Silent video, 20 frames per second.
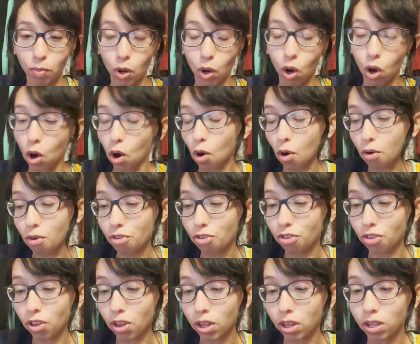
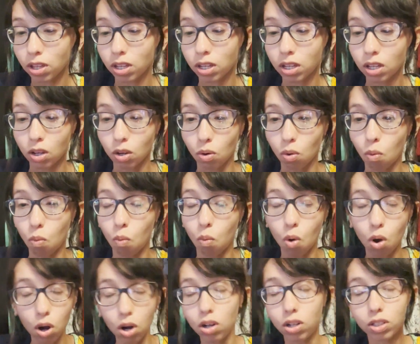Earth,
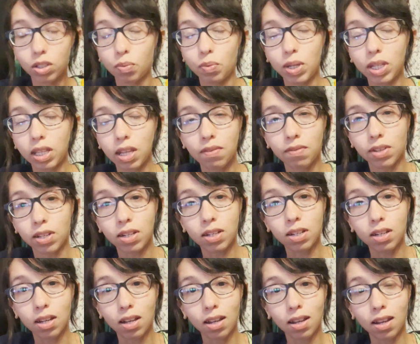world we live
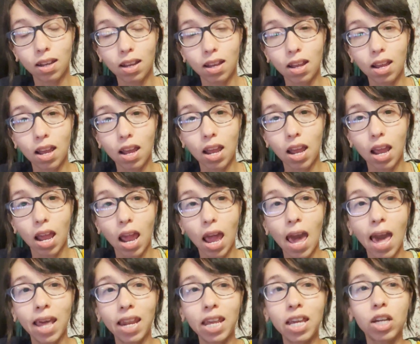in.
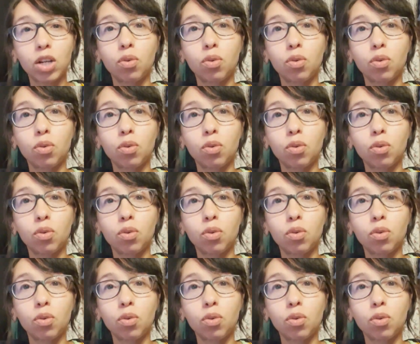And it